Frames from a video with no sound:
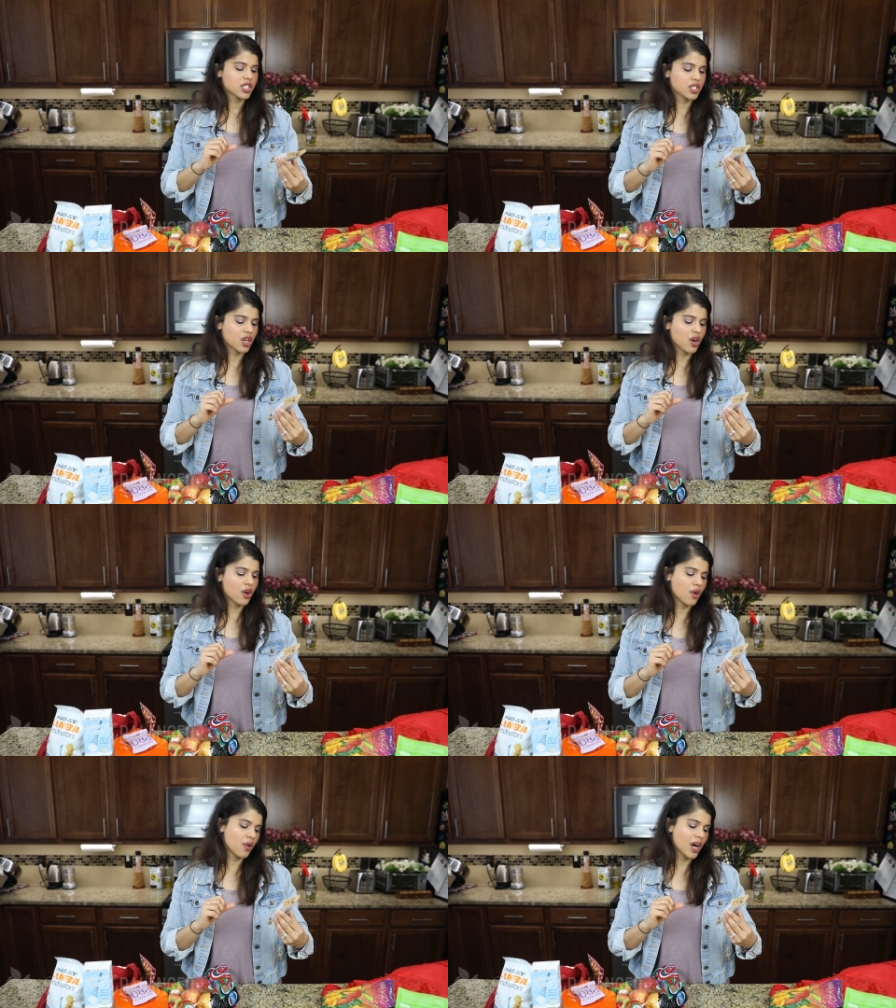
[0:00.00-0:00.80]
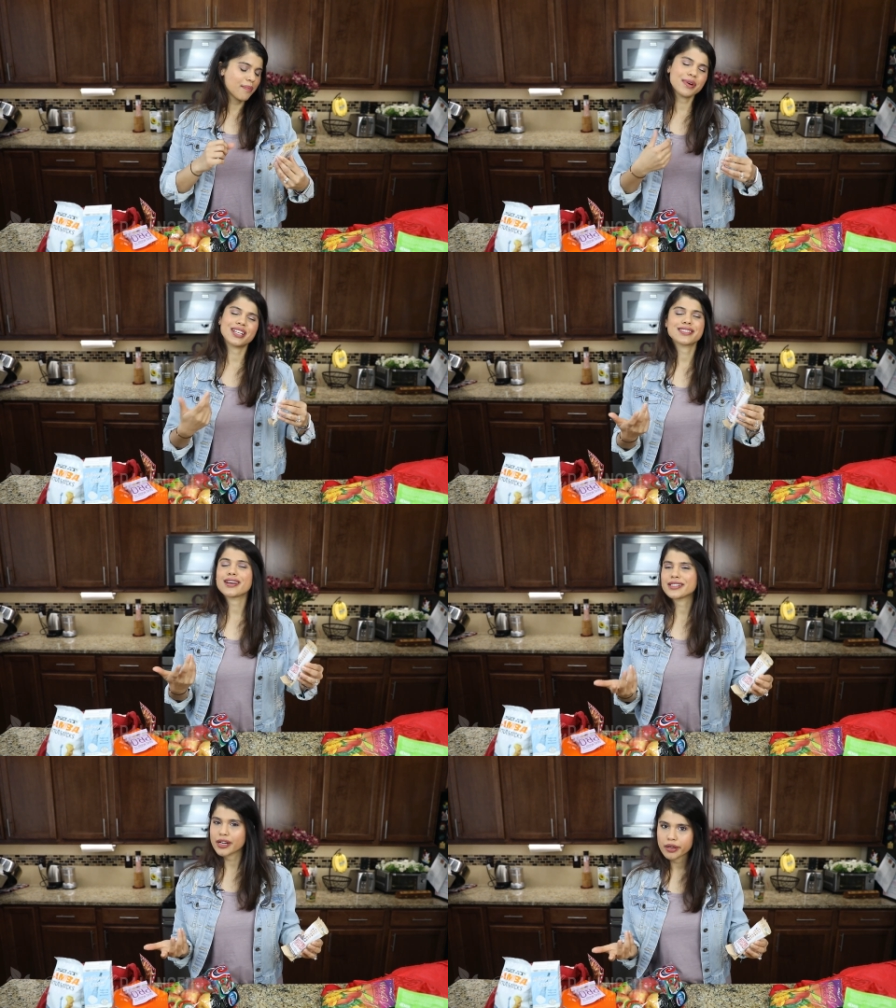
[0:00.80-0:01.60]
so, but it's
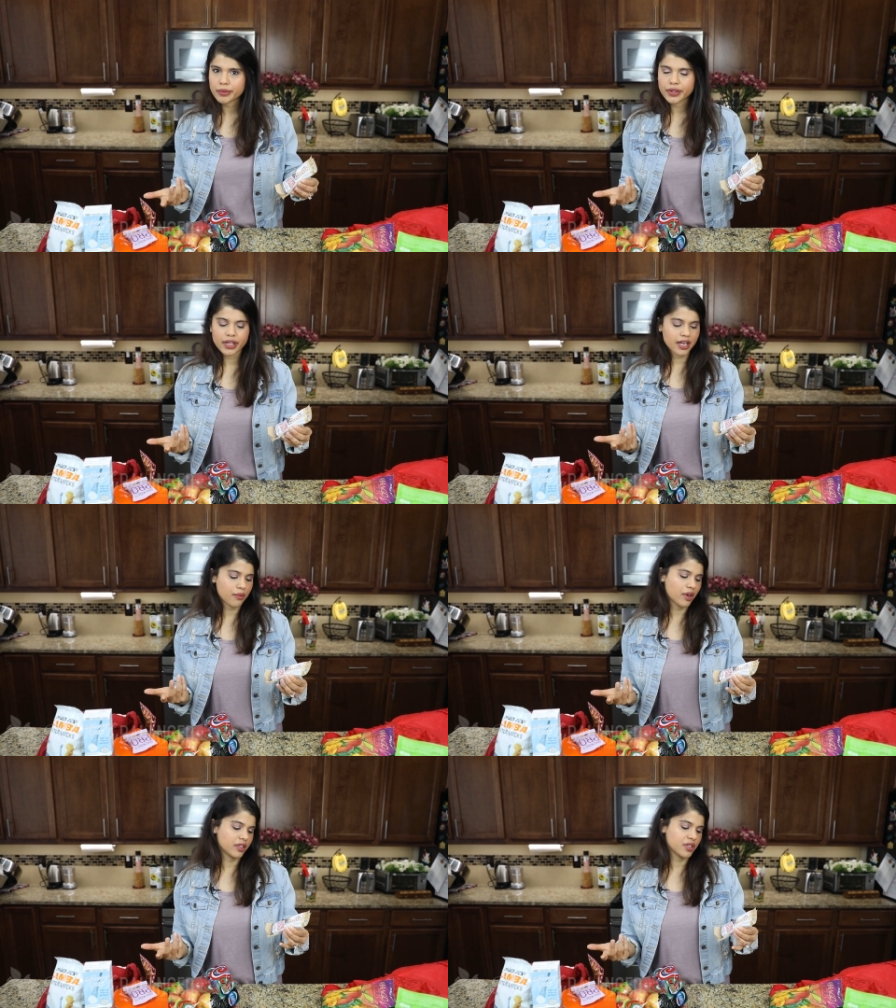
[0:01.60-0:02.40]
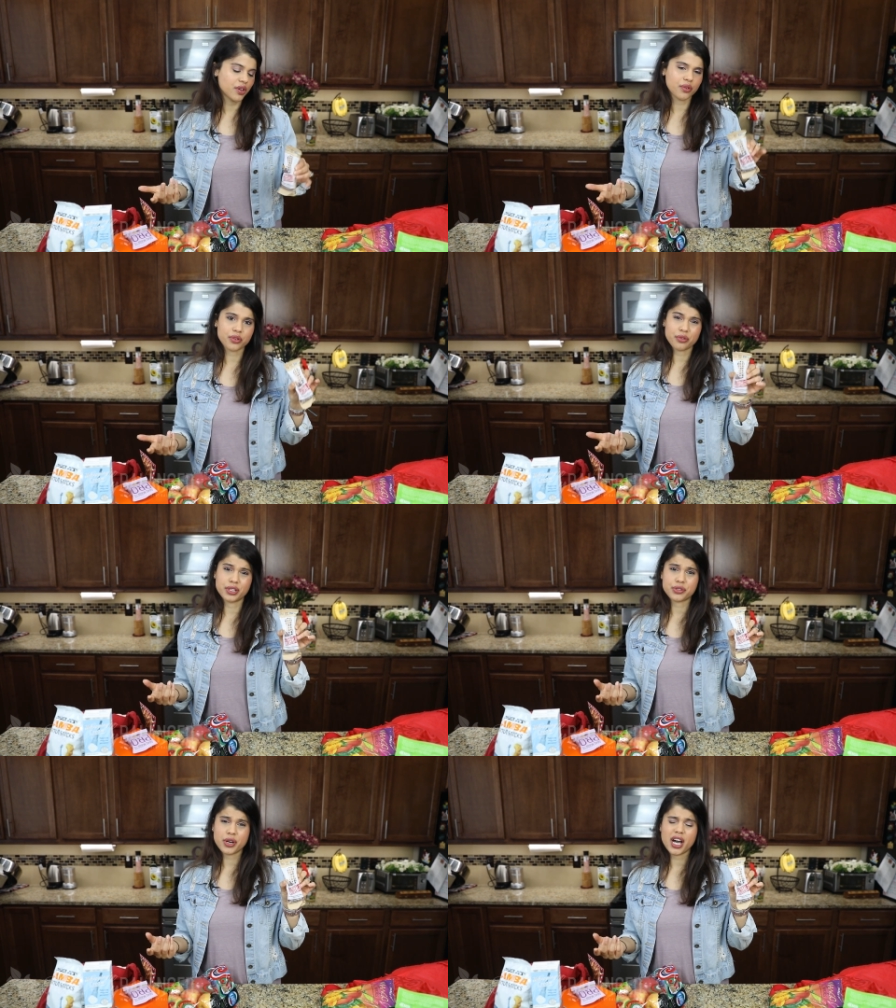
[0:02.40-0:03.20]
not terrible and I want to go through
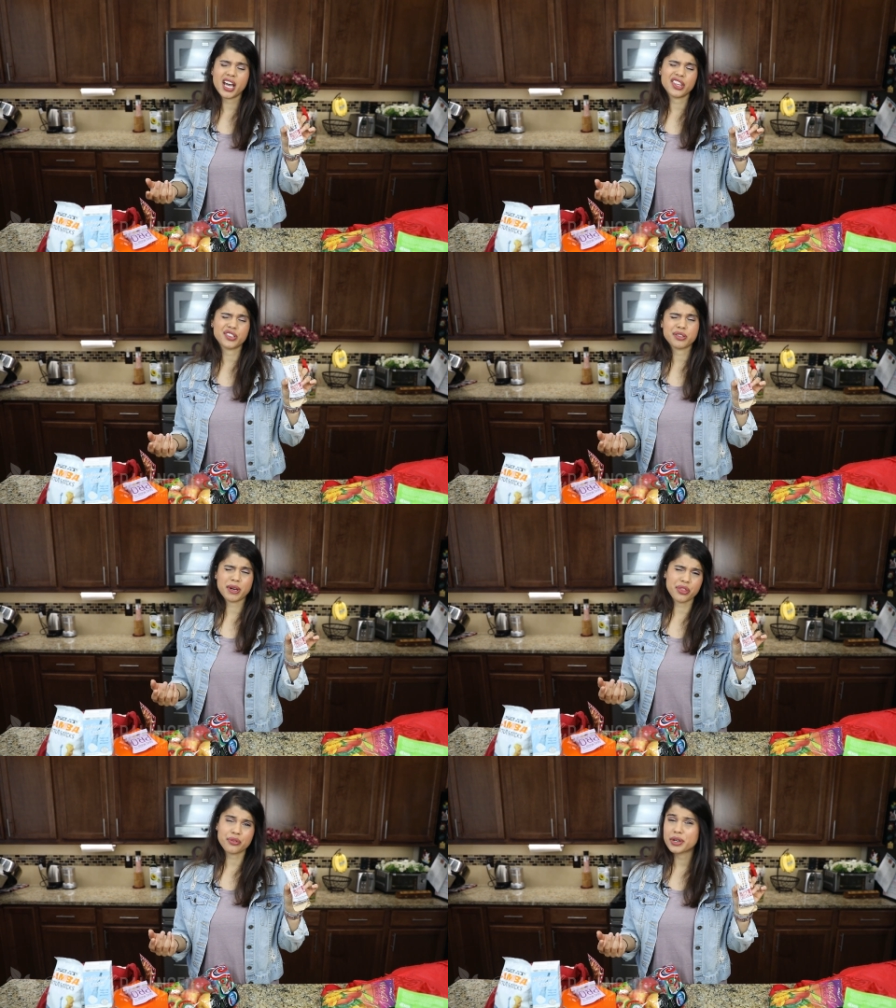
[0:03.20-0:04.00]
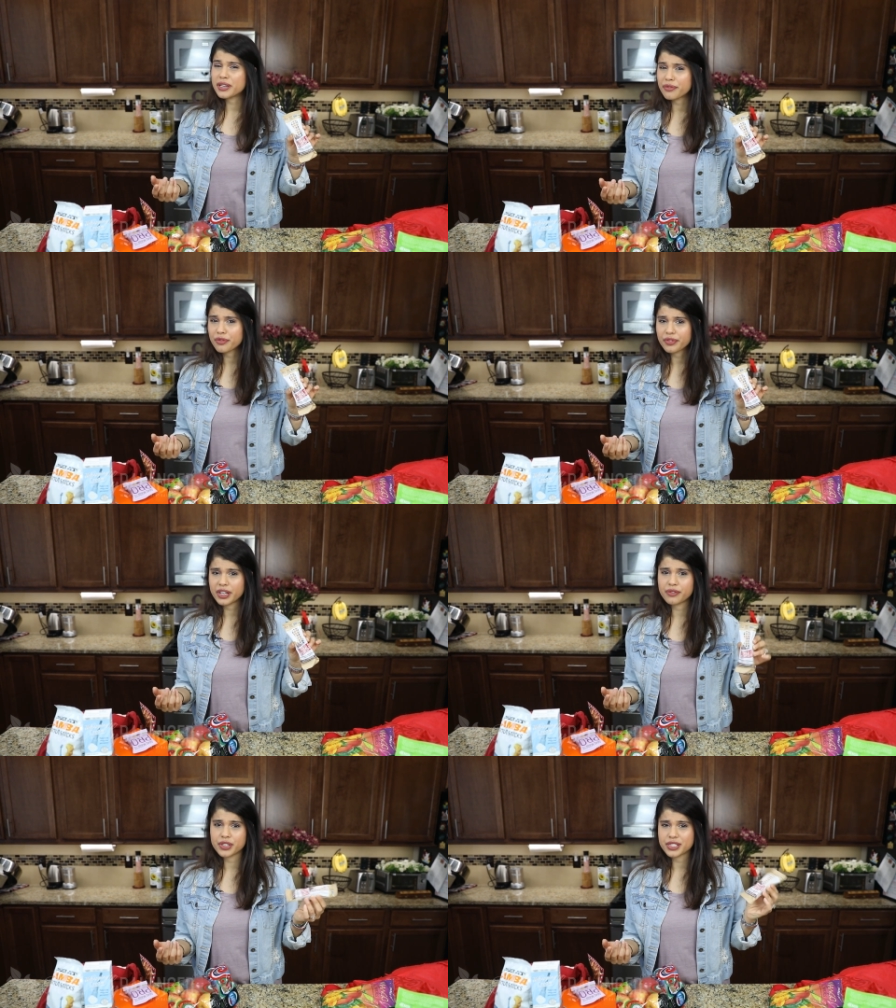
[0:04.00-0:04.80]
and try. There's about 3 different
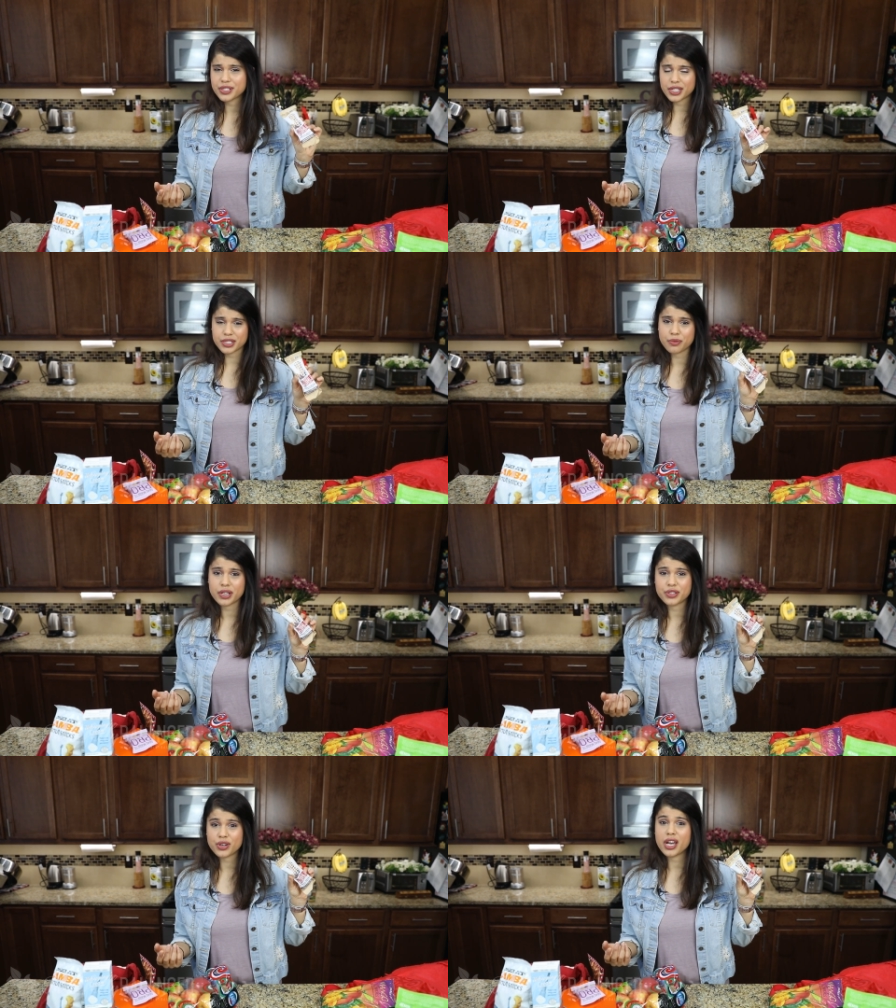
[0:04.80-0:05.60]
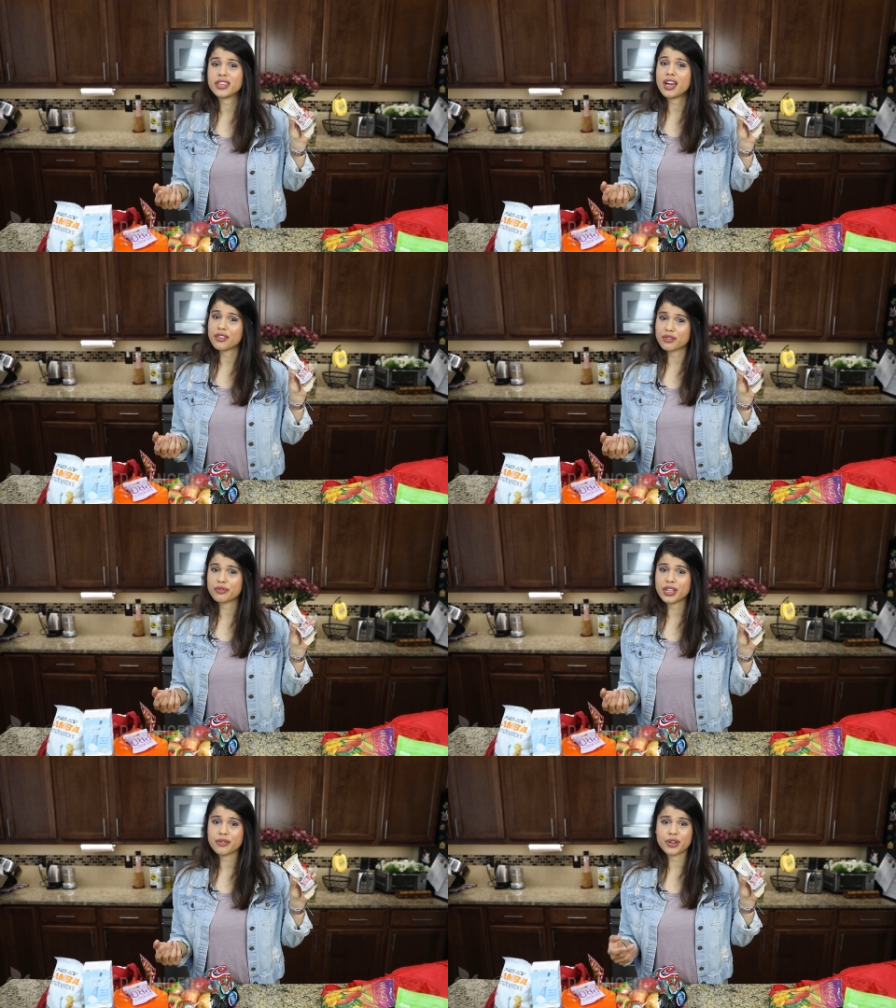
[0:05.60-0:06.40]
flavors, so I just wanted to try the other
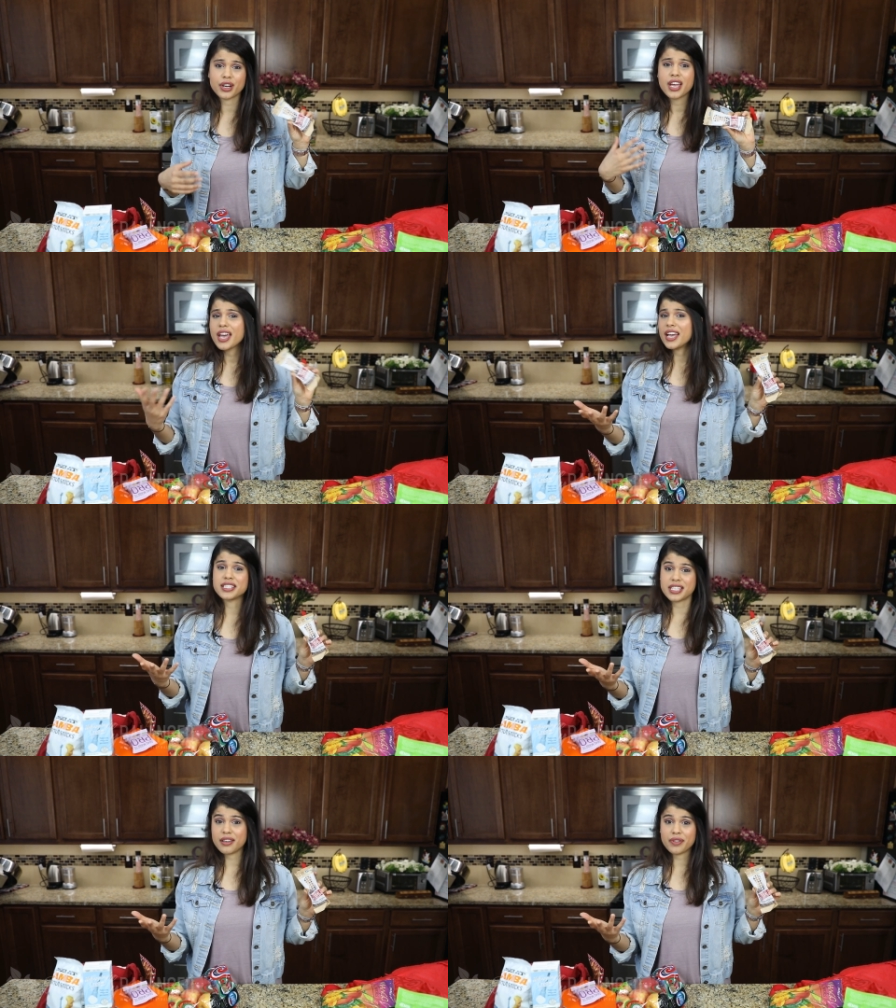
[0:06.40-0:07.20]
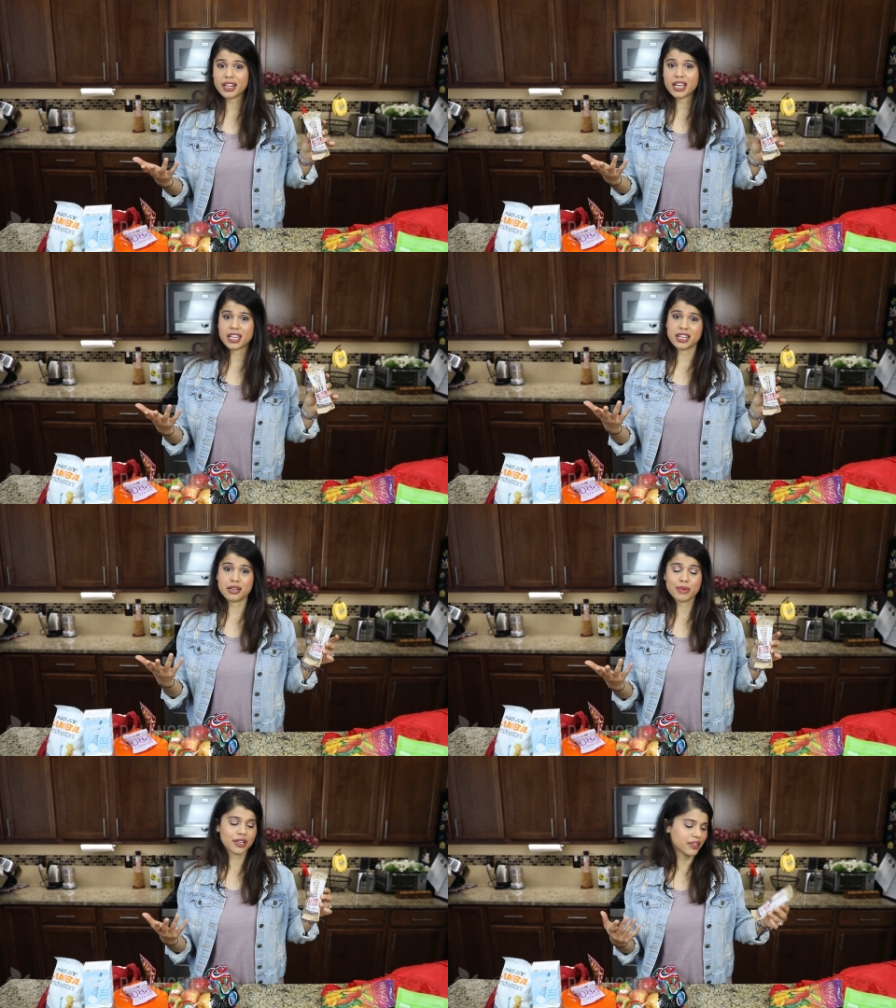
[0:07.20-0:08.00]
flavor and see if I like it
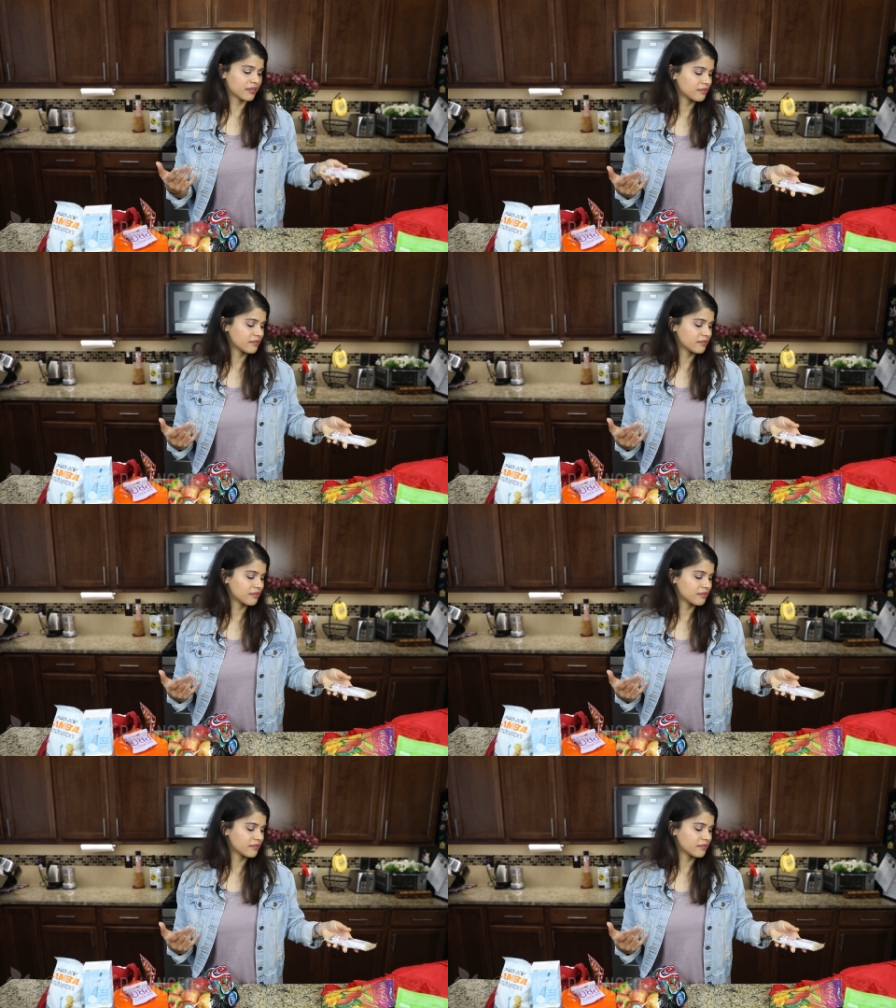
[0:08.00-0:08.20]
any better.